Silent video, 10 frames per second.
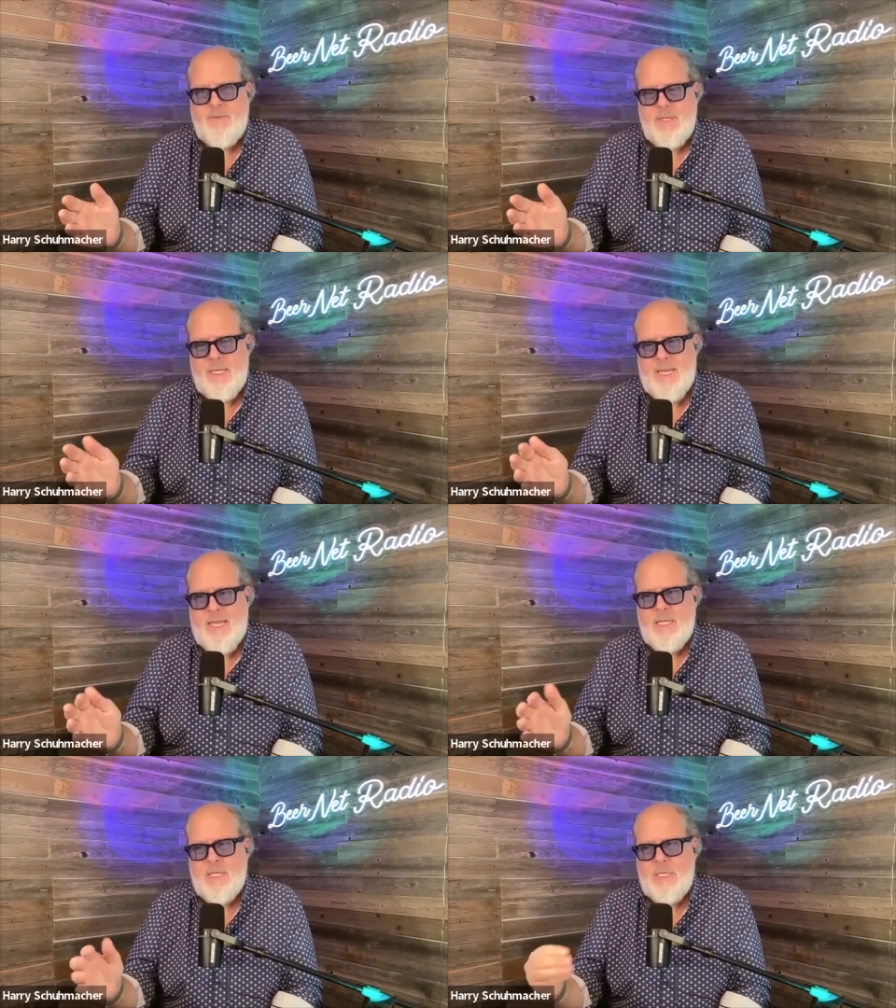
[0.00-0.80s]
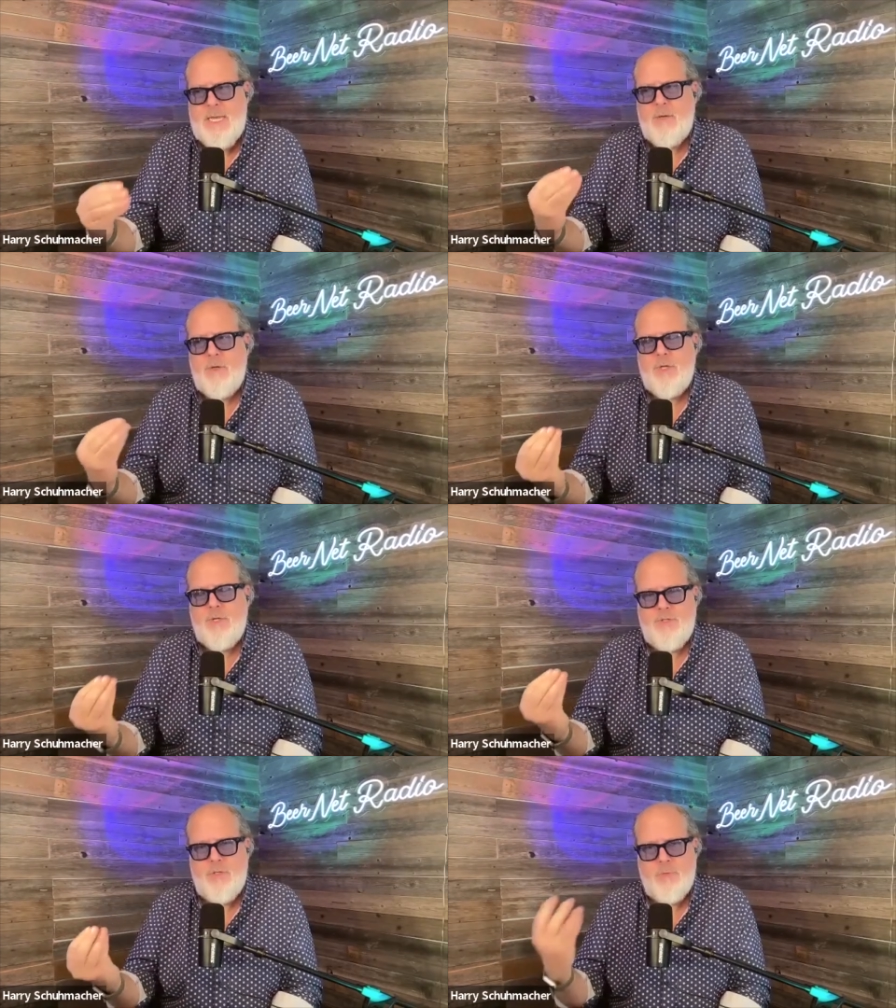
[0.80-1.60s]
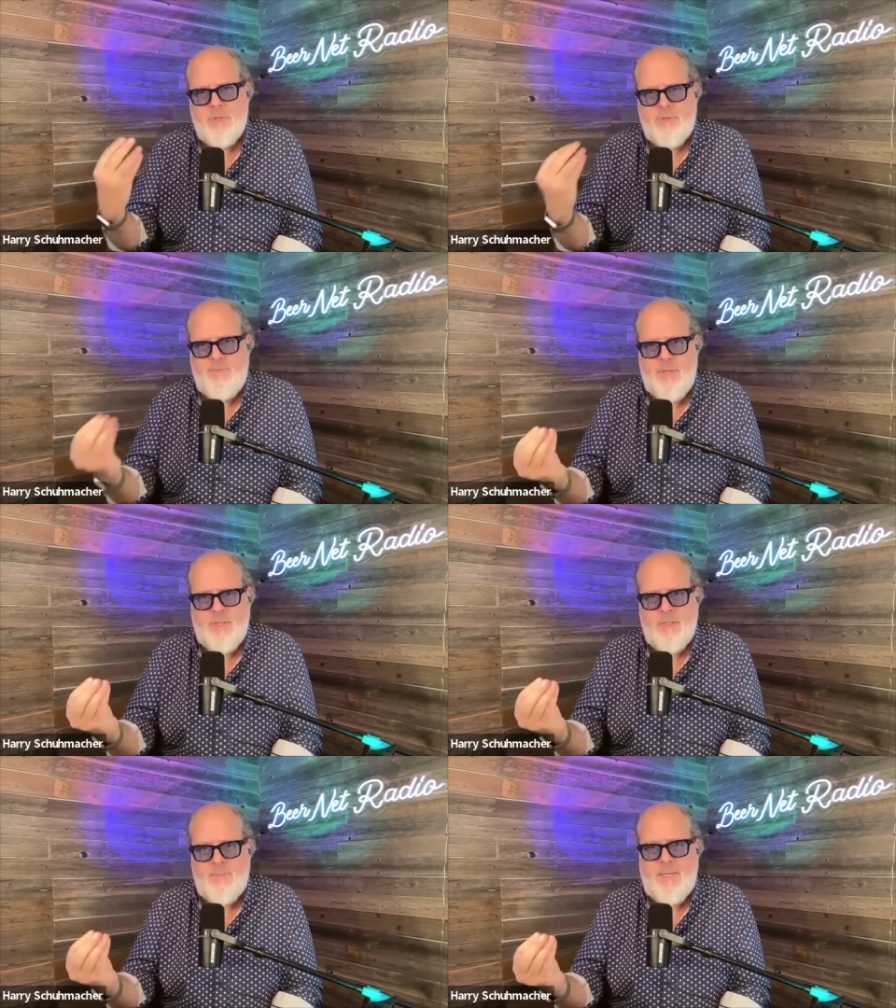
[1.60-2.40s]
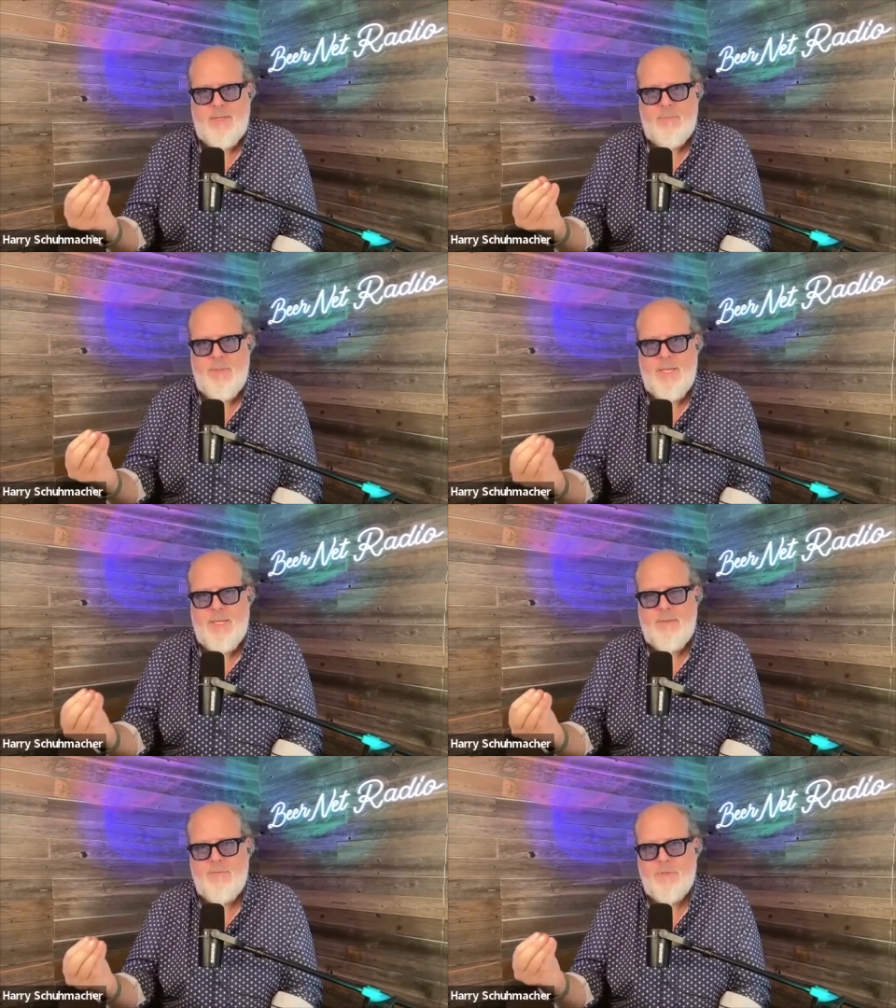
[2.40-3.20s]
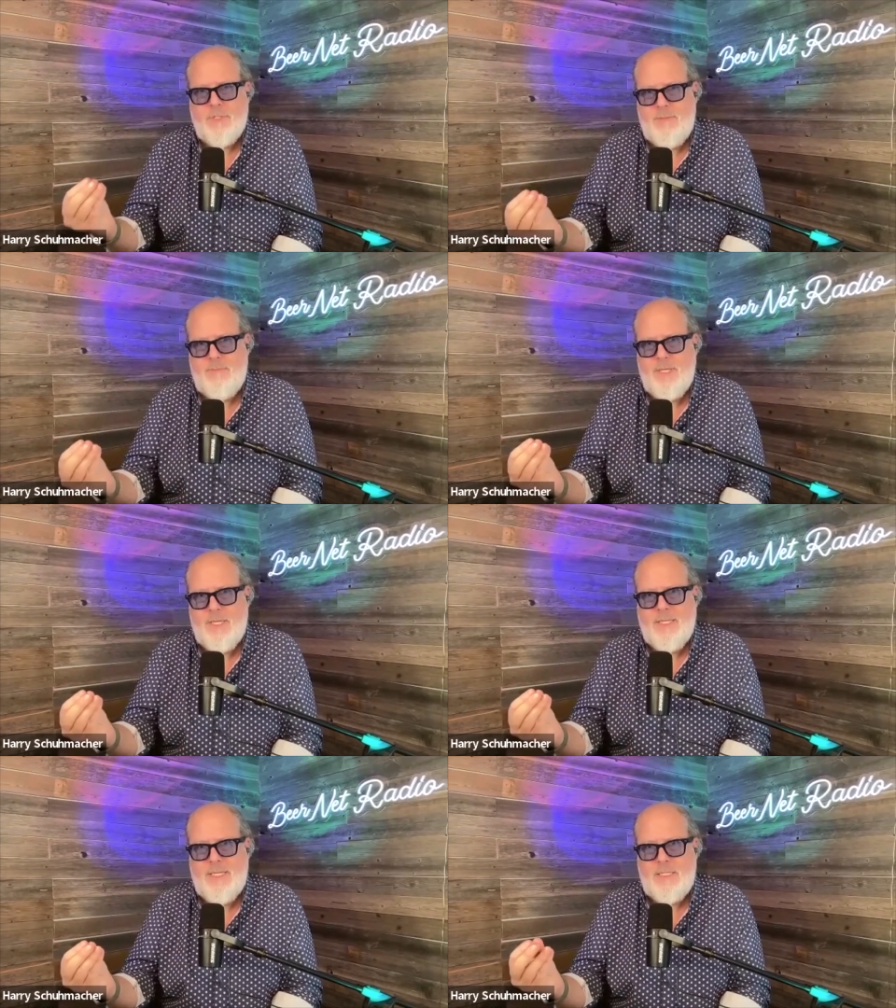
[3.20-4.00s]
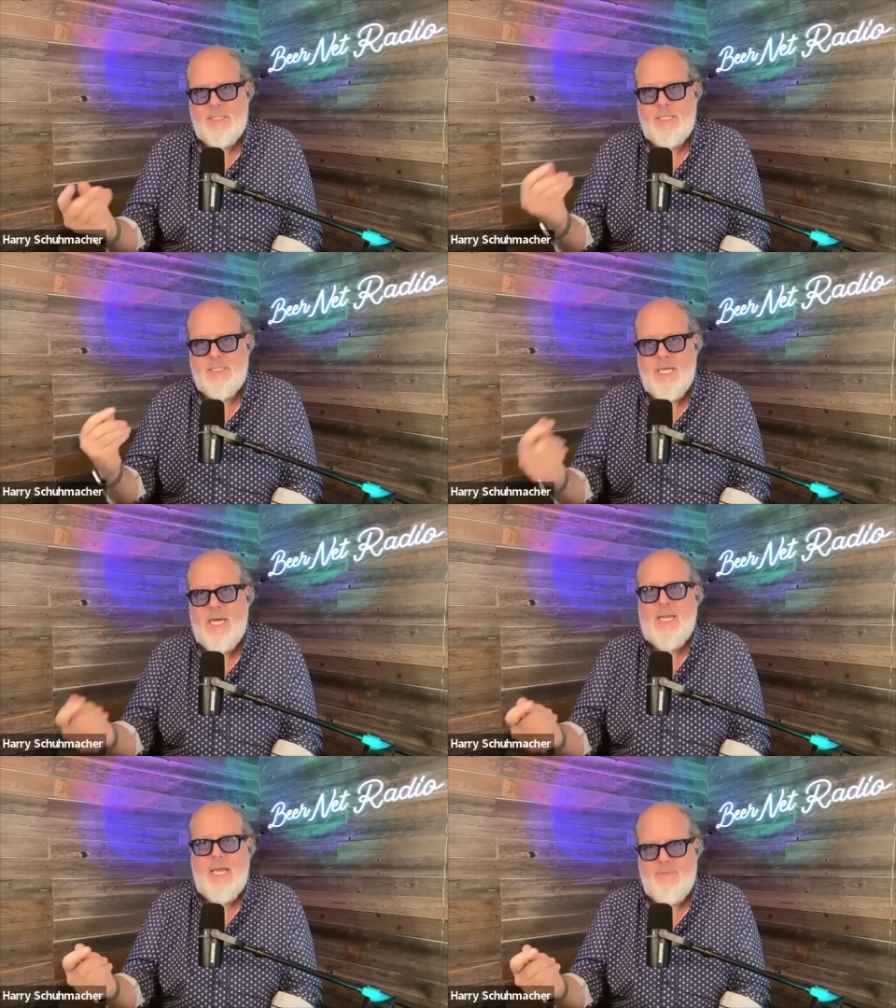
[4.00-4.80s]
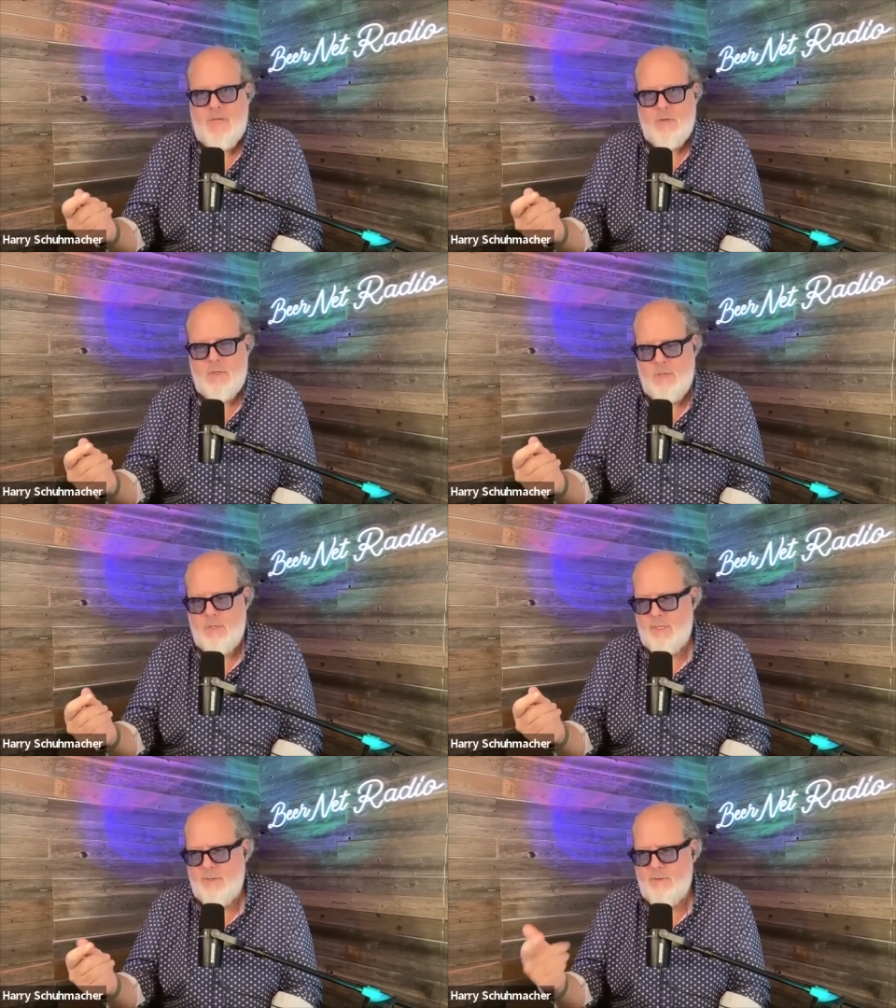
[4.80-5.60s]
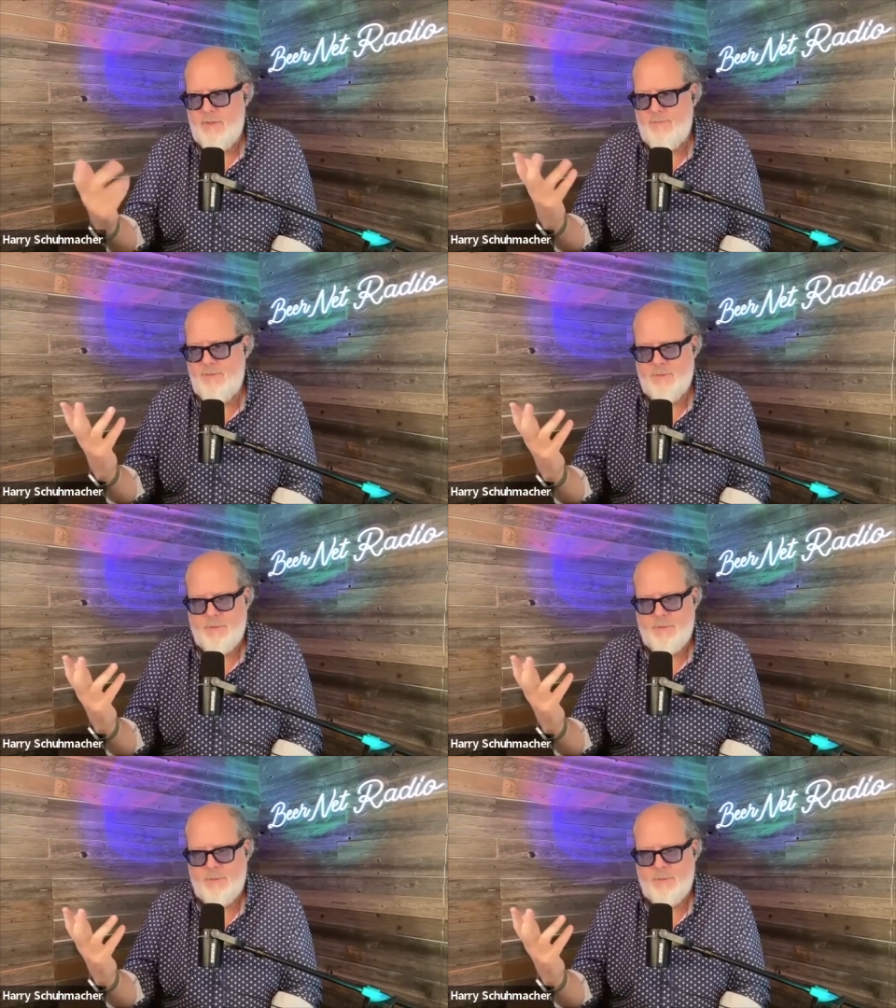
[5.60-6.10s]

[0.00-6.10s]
And and how do consumers feel about paying for something that does not have alcohol in it? Do they feel